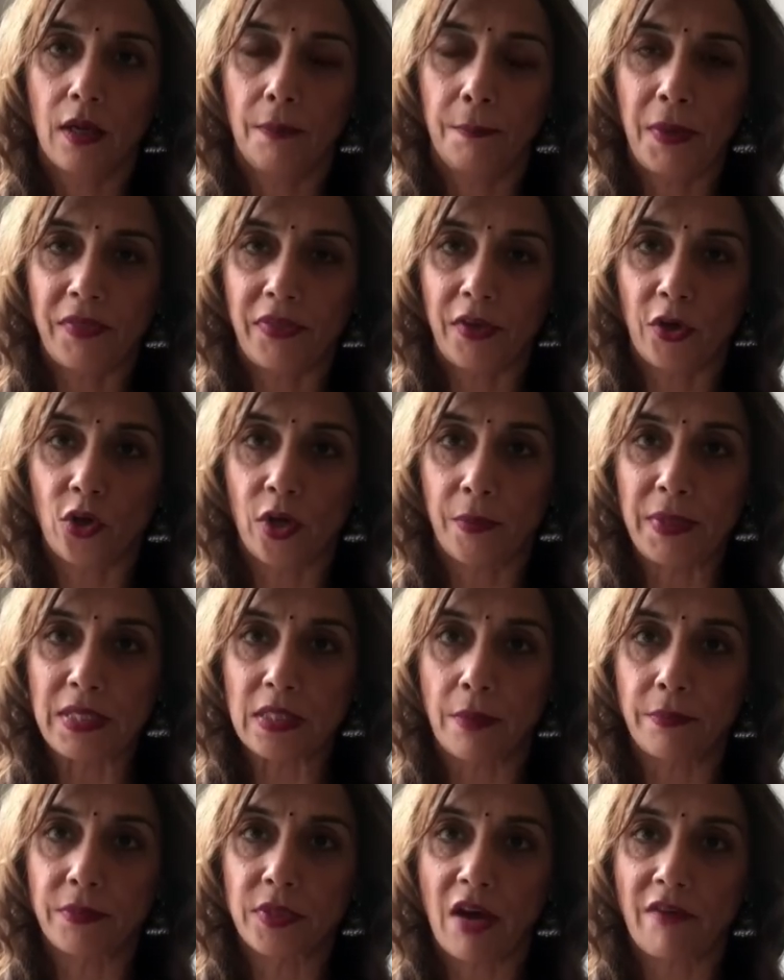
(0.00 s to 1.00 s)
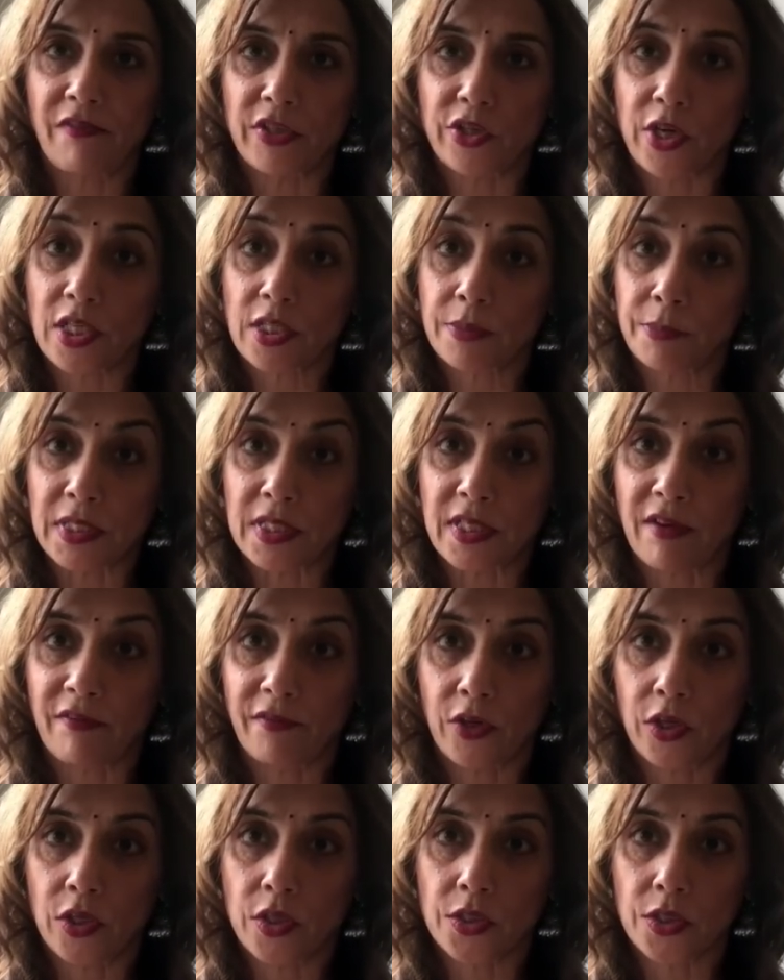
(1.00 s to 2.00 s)
But there could be some tough adjustments at
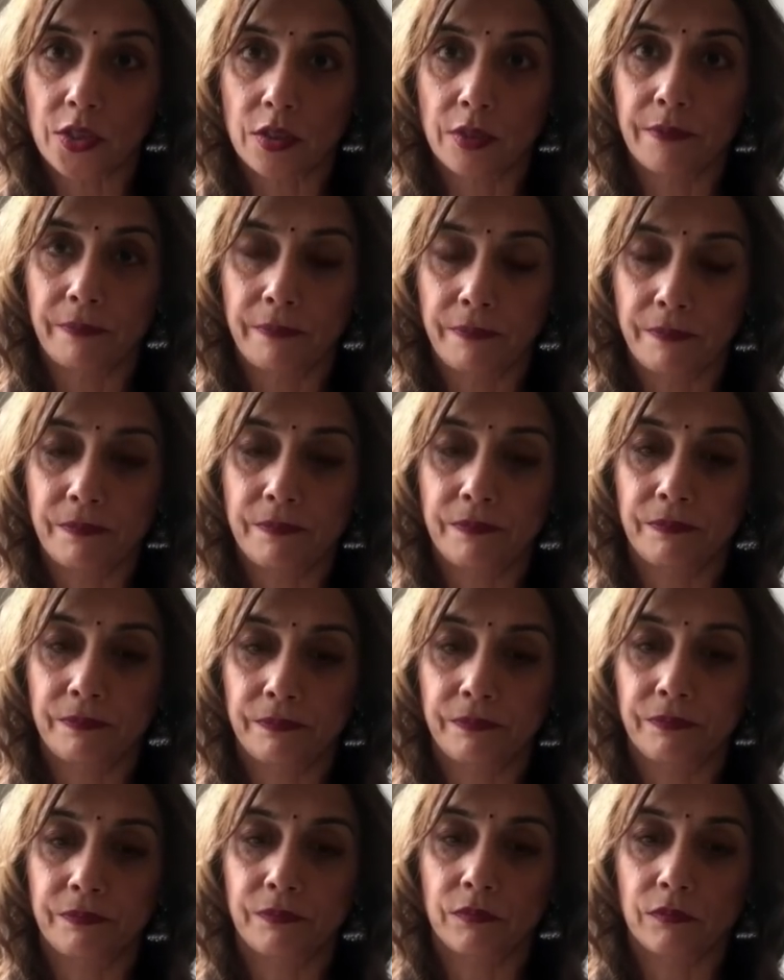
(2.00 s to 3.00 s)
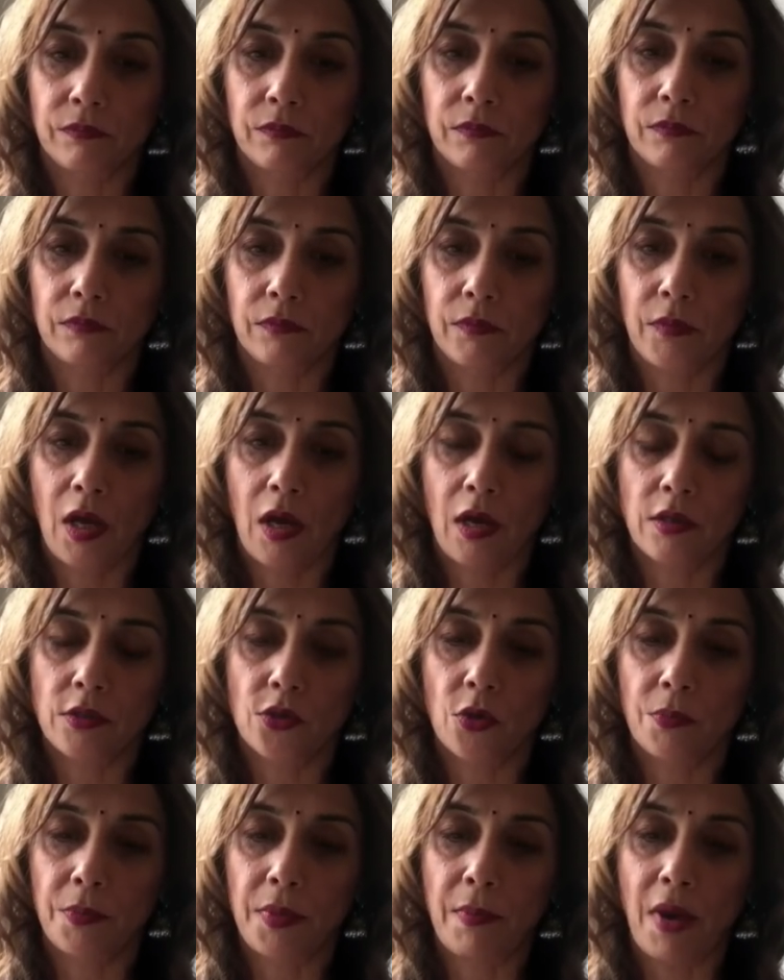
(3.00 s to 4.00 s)
first. Yeah,
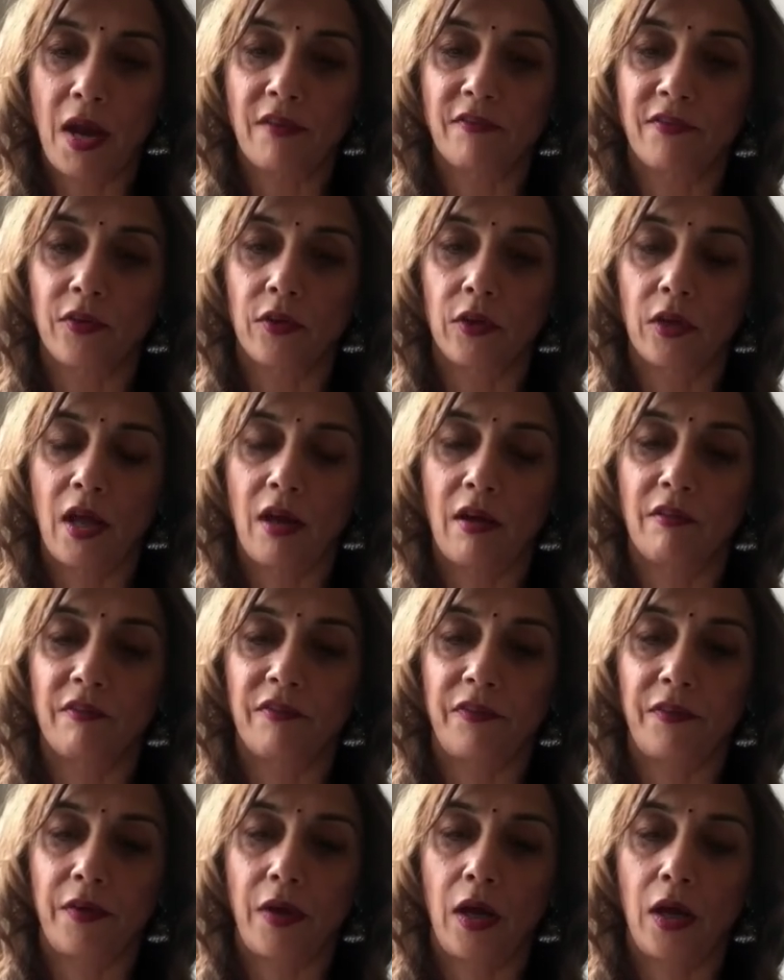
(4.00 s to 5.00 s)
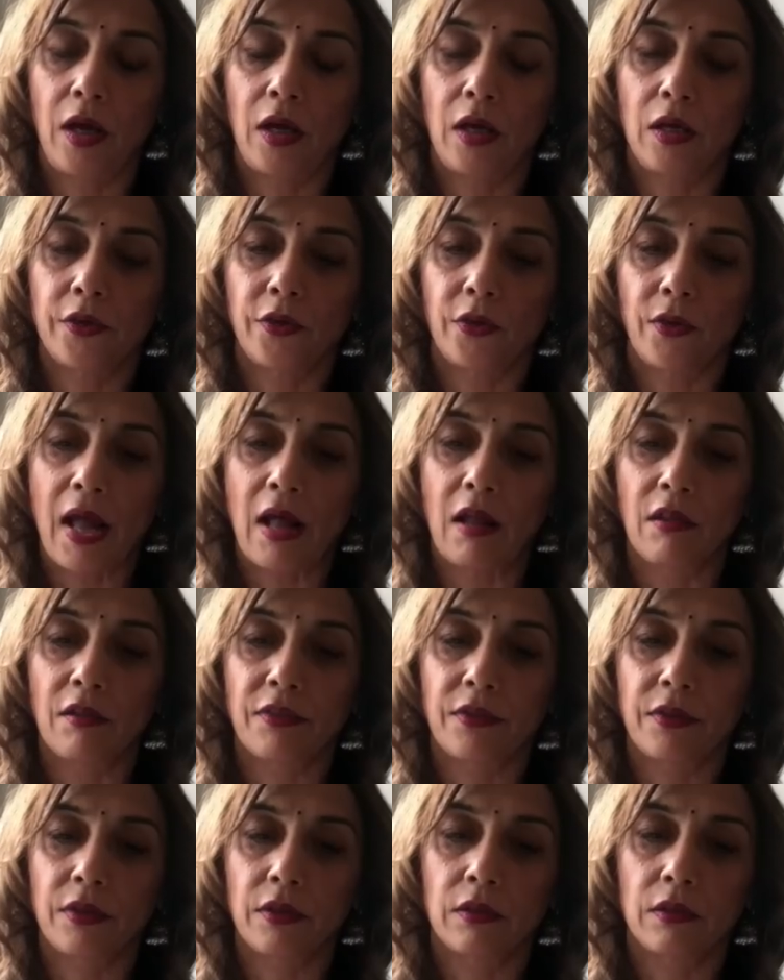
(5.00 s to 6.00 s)
so be mindful of your
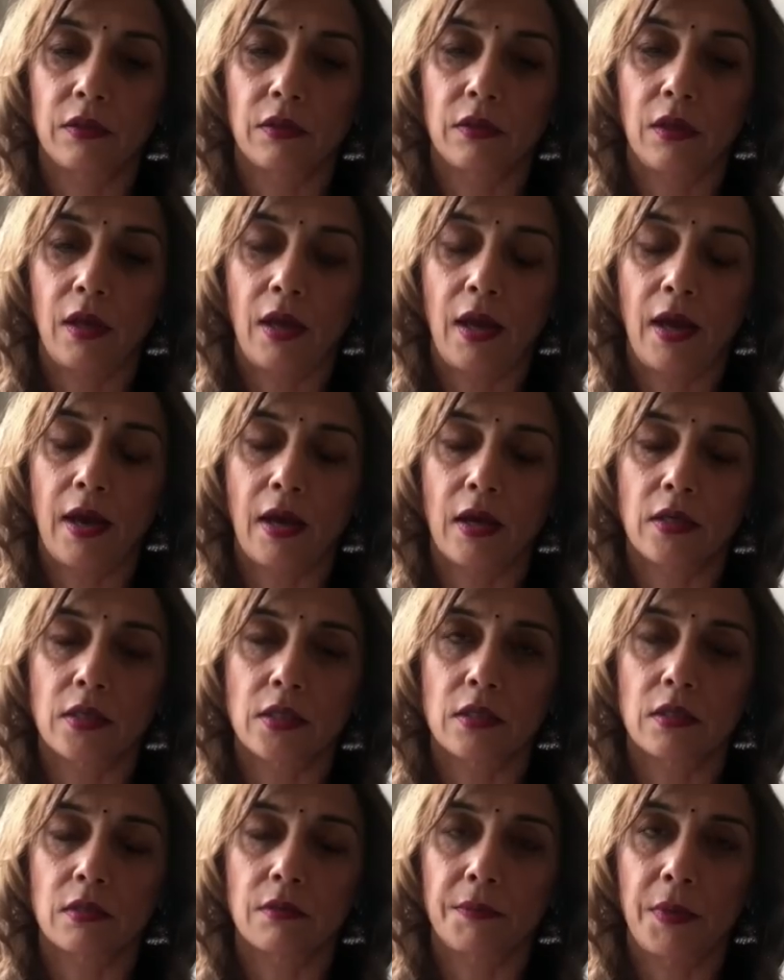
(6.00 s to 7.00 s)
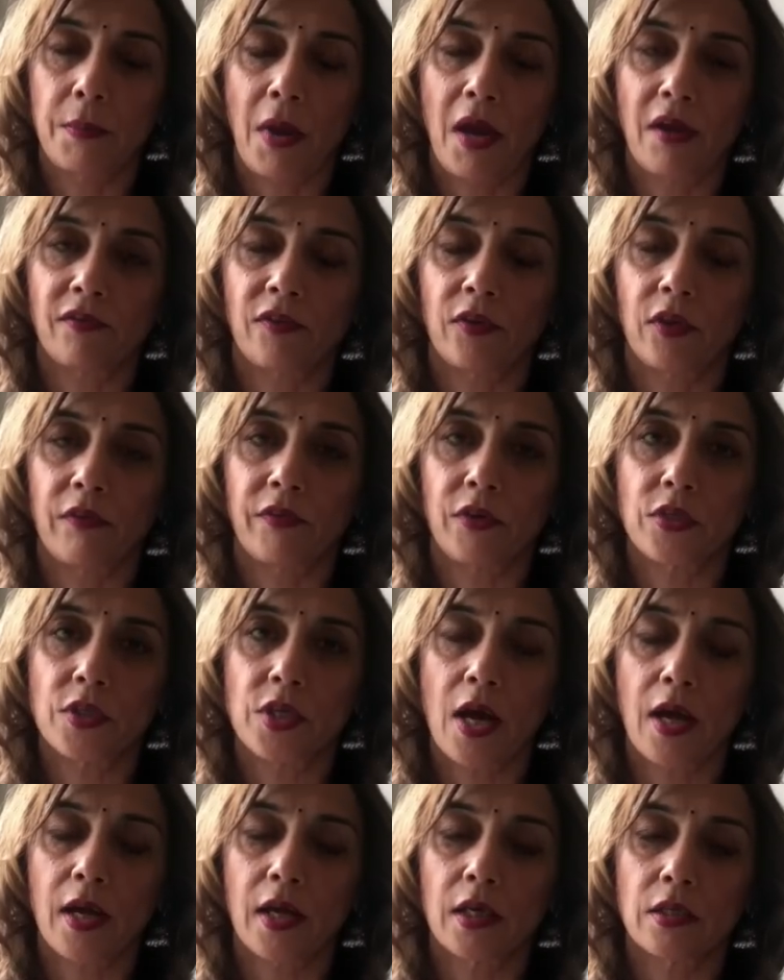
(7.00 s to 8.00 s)
health and be mindful of your
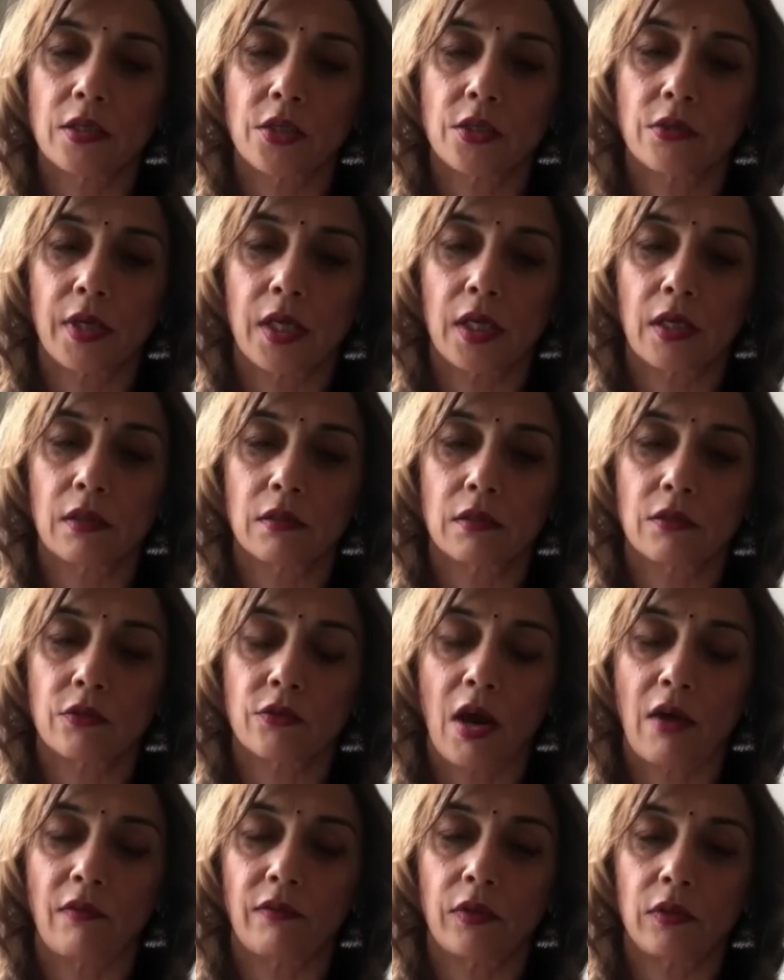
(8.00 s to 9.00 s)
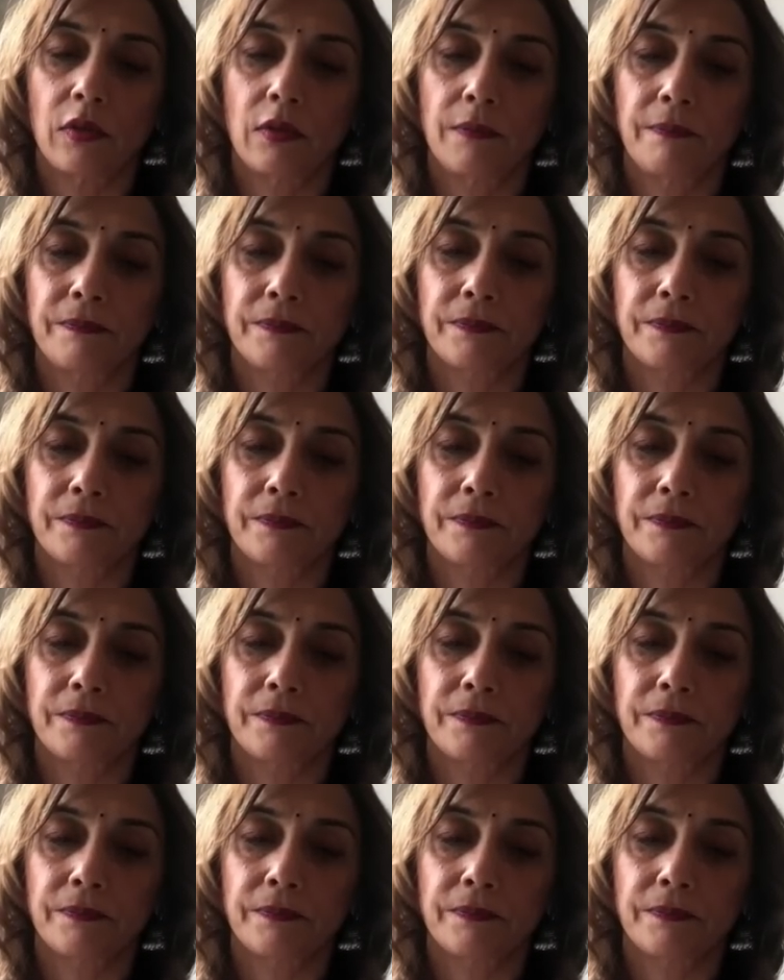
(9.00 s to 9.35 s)
diet during travel.